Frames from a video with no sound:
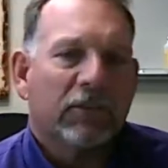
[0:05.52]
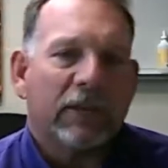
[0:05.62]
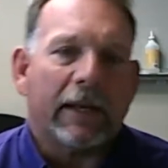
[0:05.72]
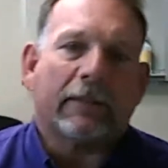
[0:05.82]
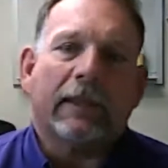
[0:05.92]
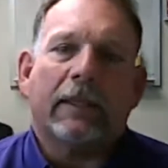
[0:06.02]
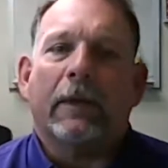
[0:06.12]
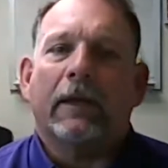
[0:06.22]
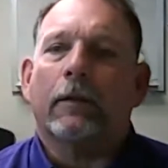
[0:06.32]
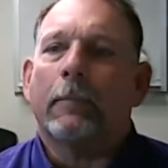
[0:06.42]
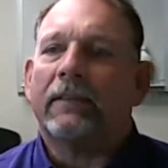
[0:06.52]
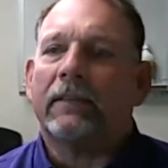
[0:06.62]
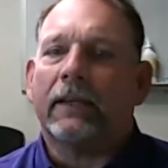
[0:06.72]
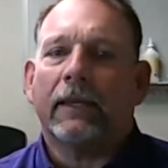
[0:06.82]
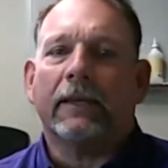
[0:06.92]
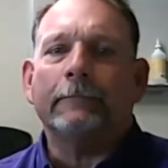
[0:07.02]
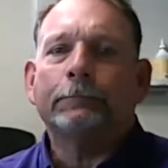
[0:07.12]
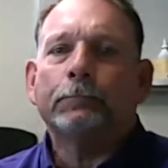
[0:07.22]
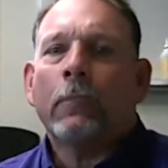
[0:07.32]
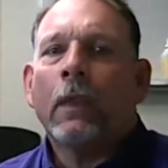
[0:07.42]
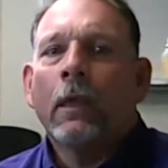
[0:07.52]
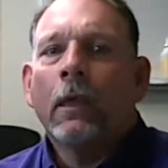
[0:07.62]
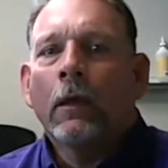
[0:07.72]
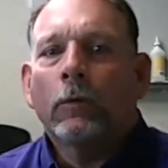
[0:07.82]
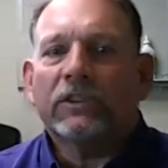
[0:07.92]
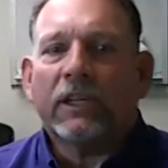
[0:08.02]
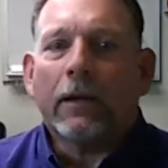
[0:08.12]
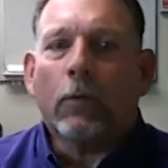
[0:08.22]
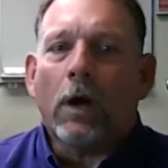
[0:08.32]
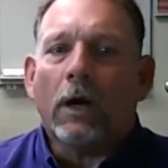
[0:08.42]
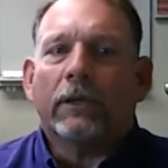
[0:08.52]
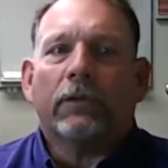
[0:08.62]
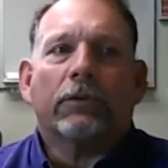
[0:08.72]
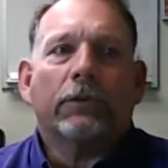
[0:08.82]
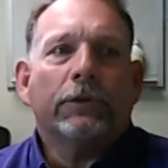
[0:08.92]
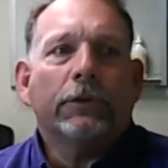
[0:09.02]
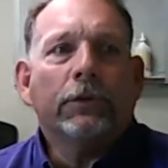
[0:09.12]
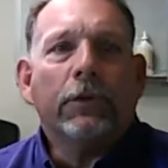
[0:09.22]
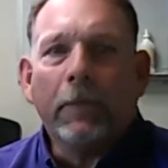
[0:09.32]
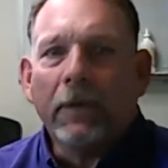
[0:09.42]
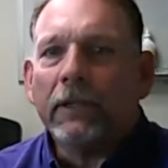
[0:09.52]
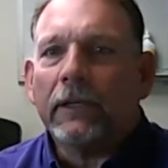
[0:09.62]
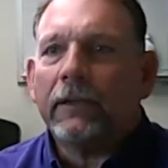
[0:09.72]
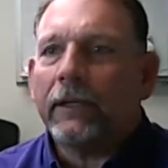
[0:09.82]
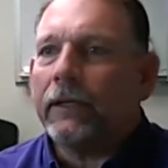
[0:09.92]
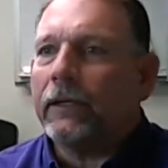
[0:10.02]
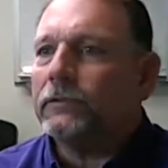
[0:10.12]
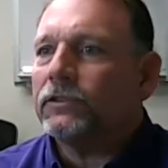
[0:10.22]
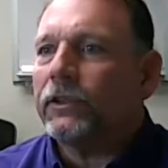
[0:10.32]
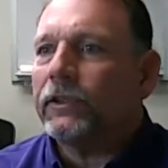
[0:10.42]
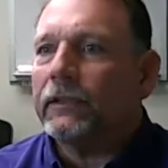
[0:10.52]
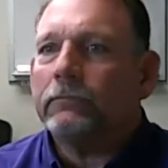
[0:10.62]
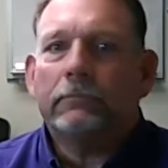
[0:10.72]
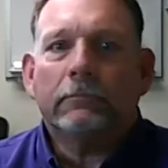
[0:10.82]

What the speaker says: sent out the email about the kit was to kind of walk you through the building of the kit so that